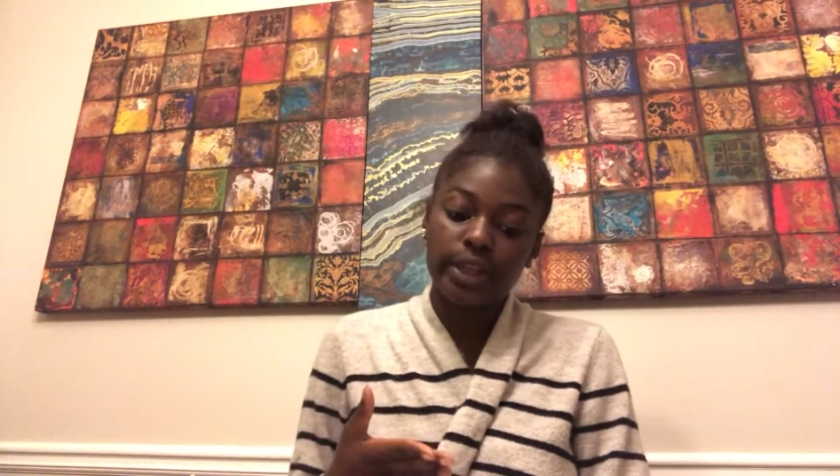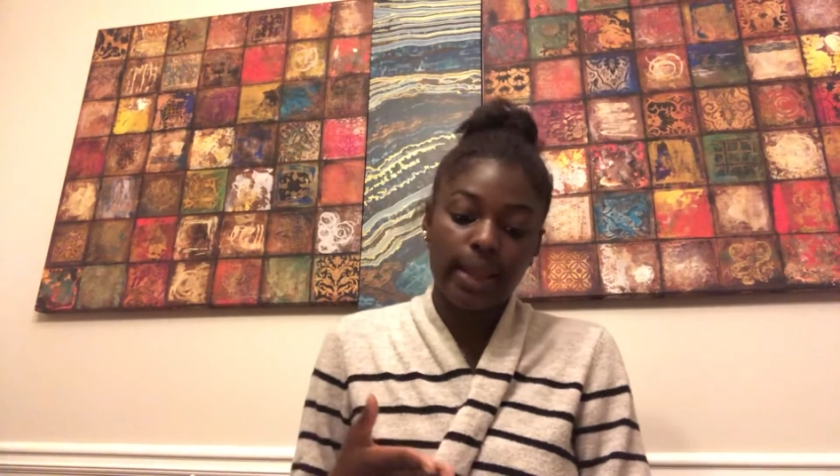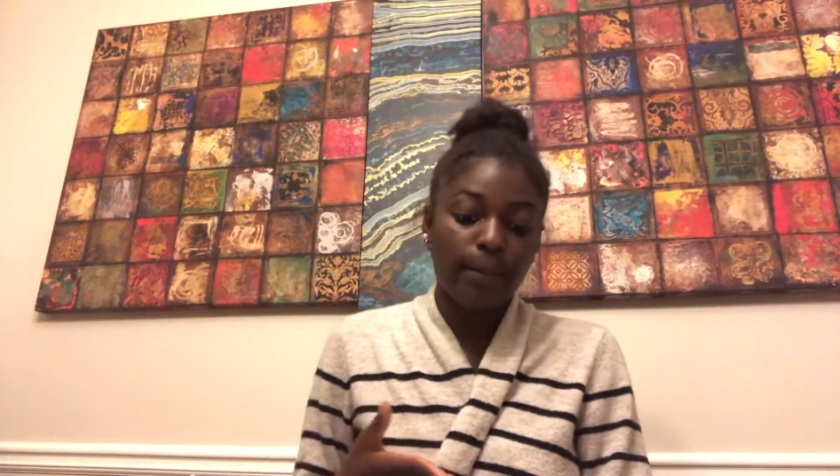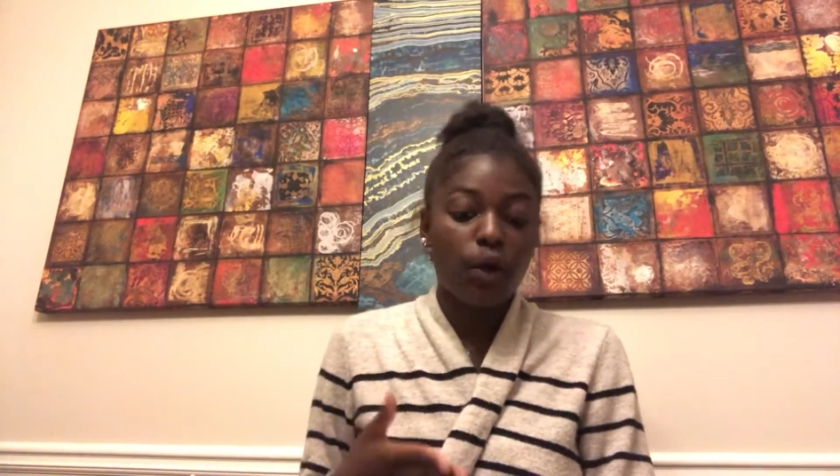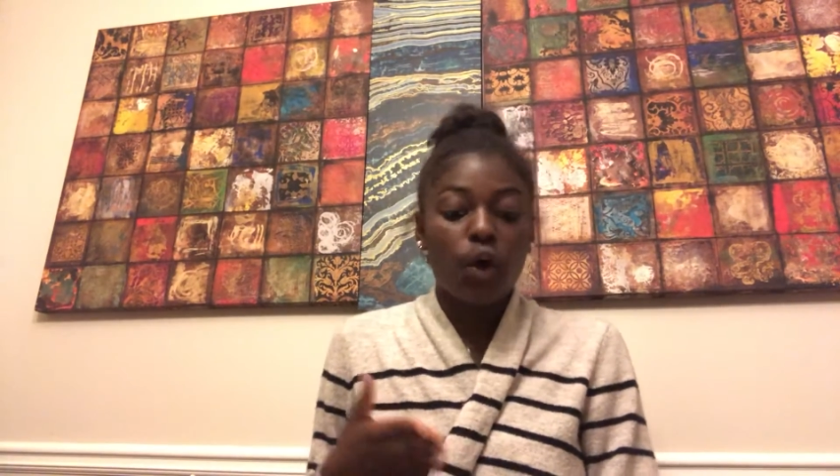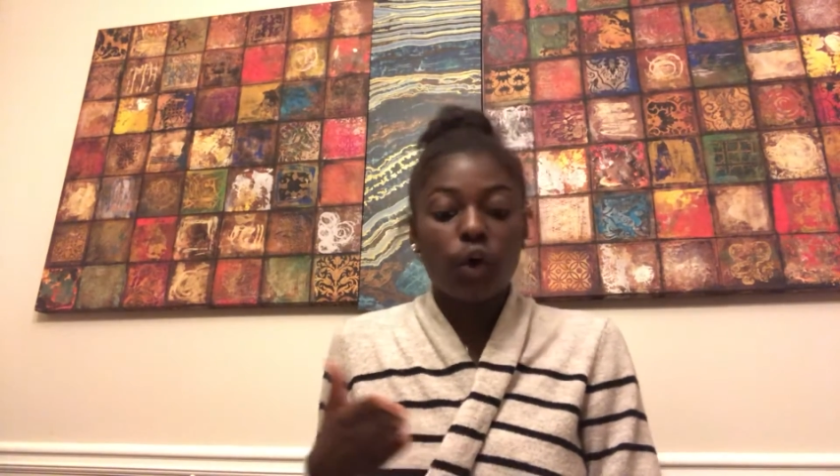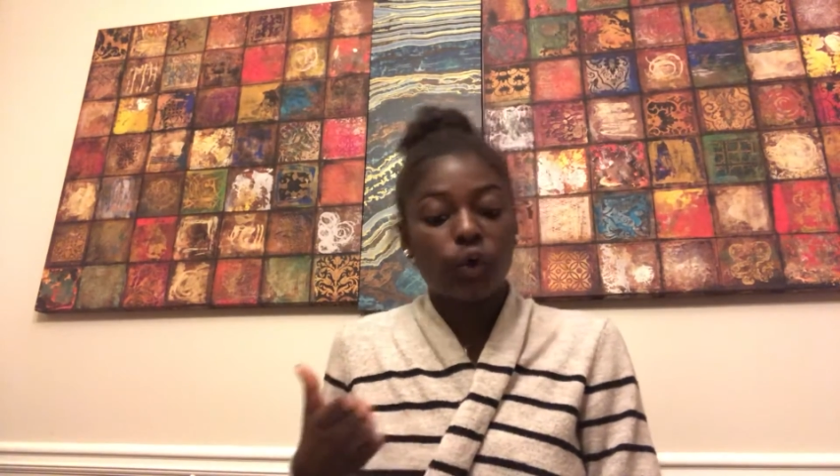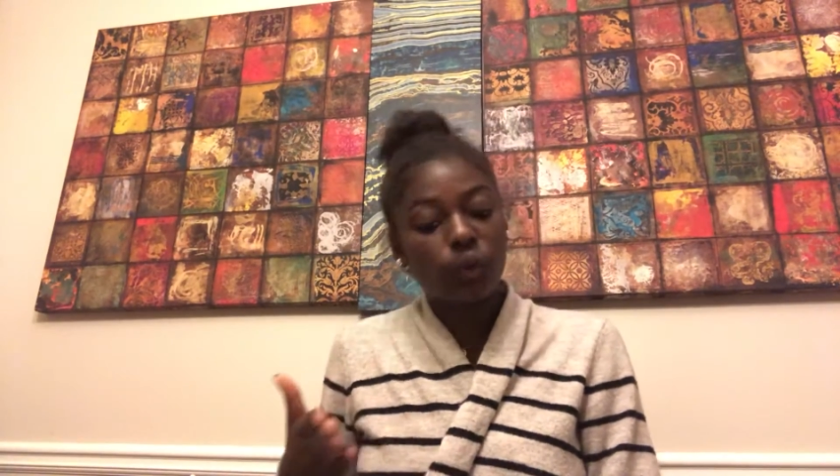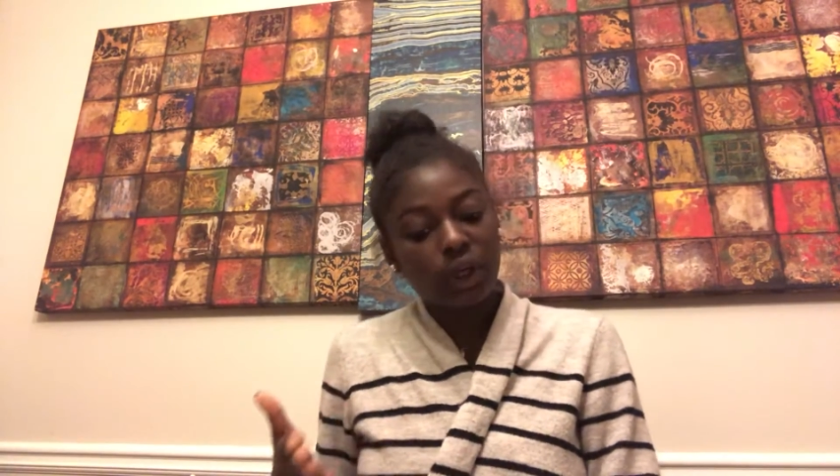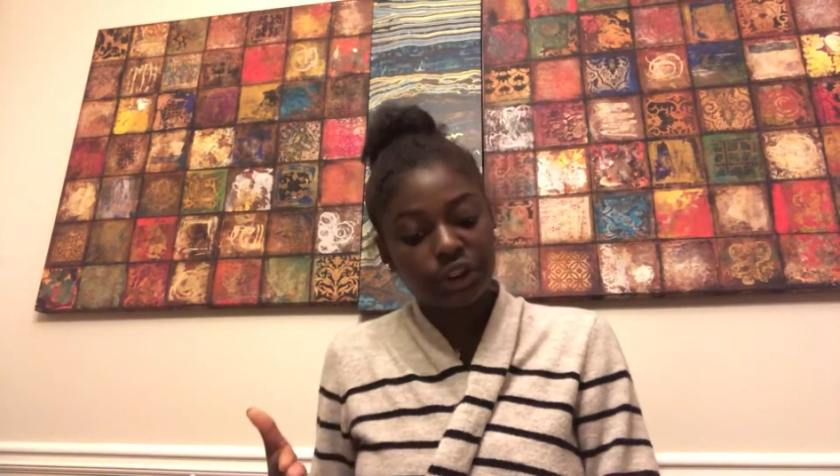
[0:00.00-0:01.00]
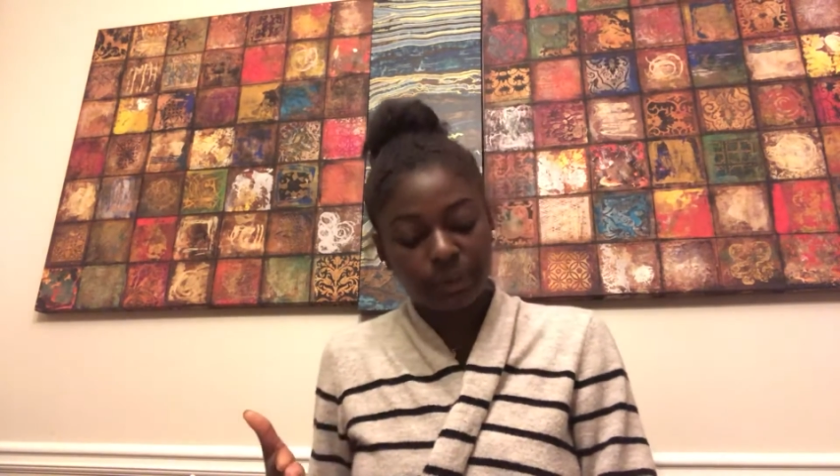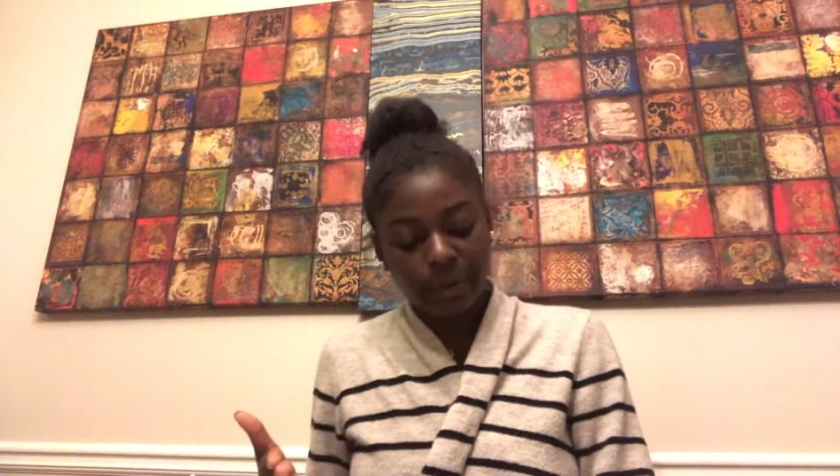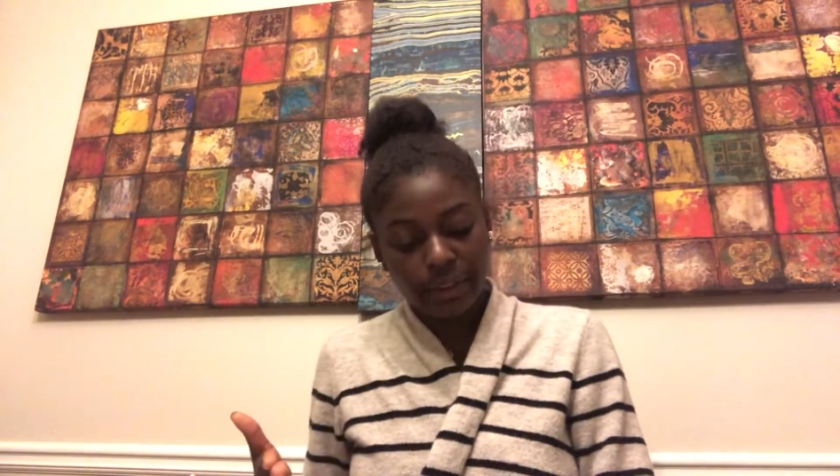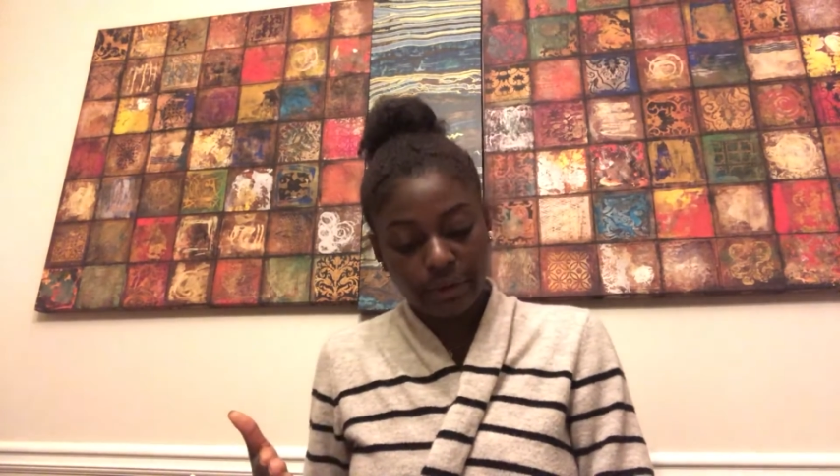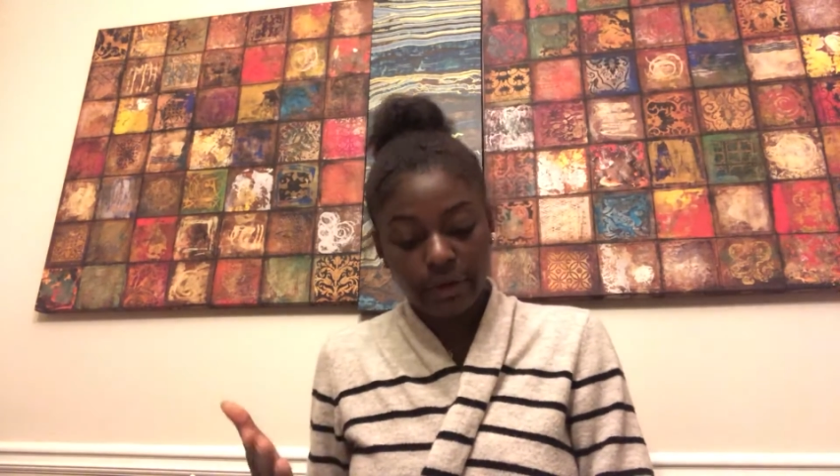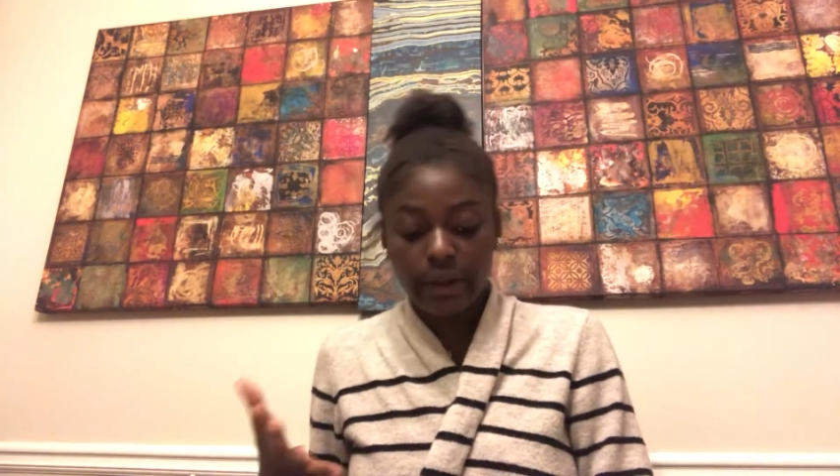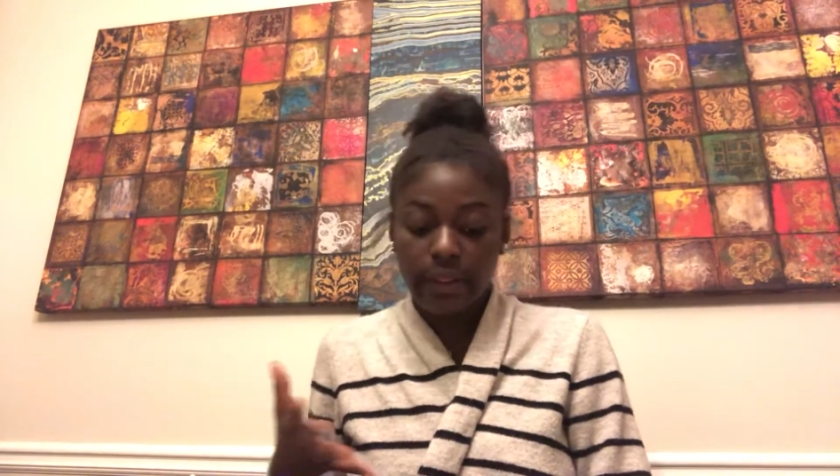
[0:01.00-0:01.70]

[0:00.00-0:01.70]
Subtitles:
name? Who was your mother?